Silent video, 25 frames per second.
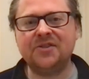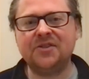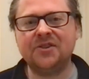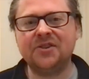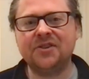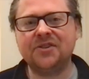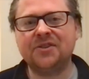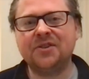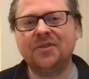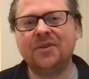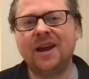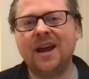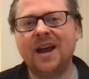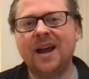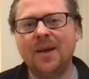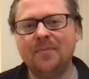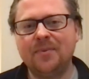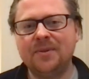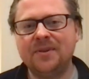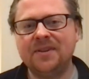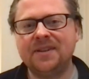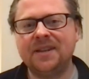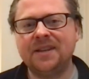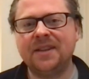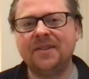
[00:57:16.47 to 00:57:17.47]
just so
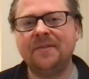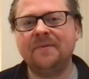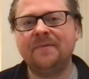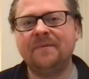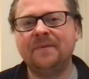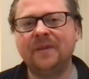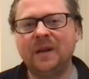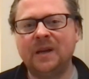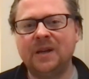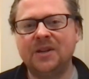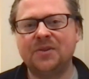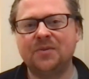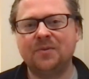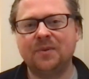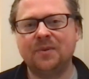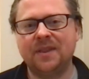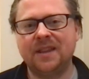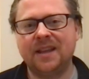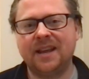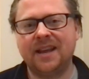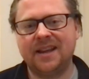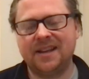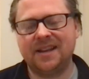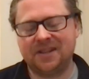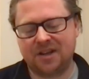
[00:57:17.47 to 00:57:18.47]
happens that the first one
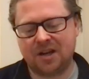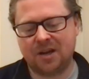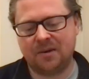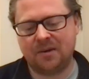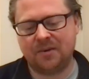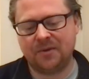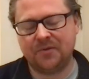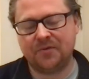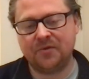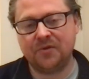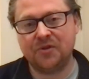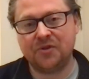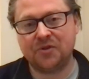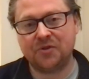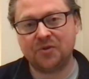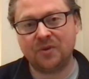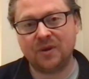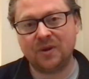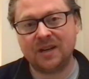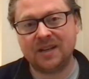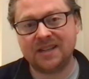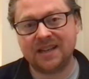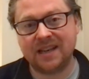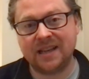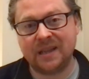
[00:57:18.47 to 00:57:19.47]
that is coming through
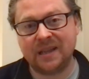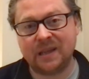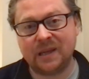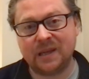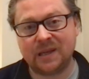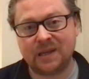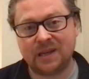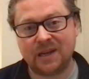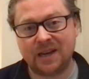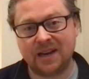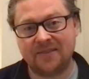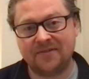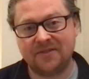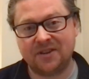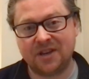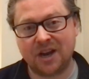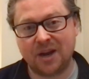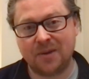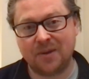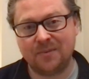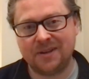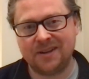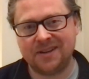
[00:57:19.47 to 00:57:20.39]
strongest in this lifetime